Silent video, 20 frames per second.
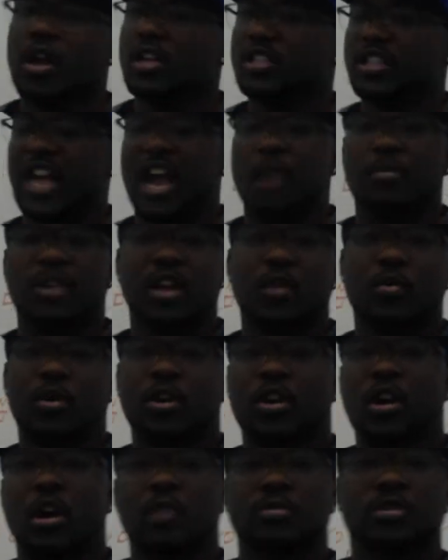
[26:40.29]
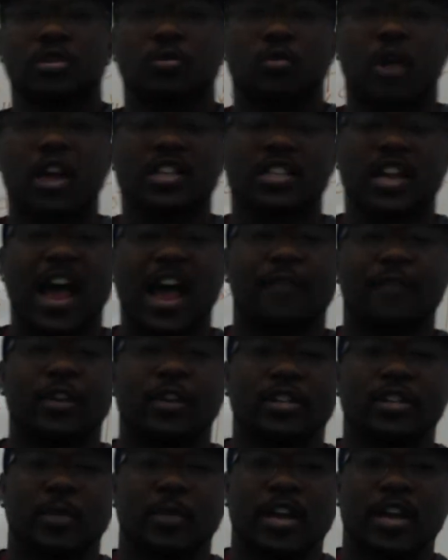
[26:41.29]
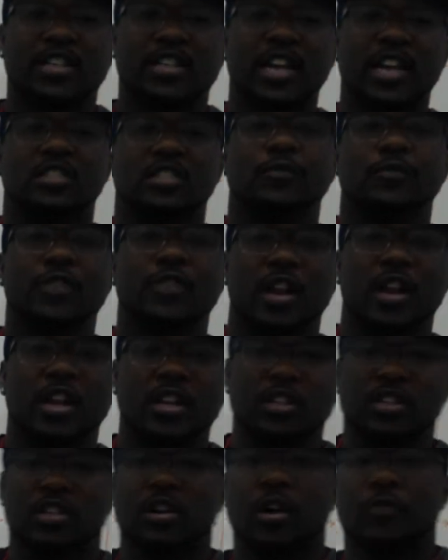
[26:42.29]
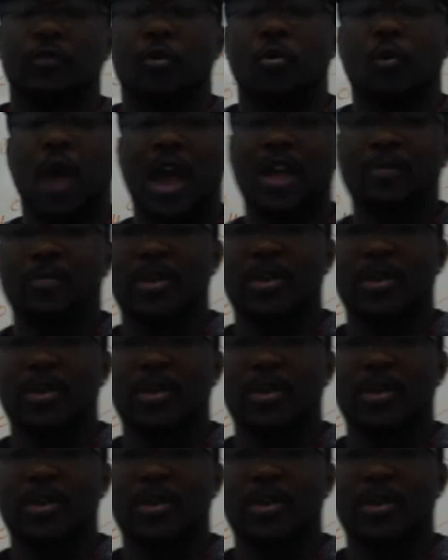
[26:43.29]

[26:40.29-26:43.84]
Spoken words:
Same thing when it comes to raising athletes, man. It takes a village of the right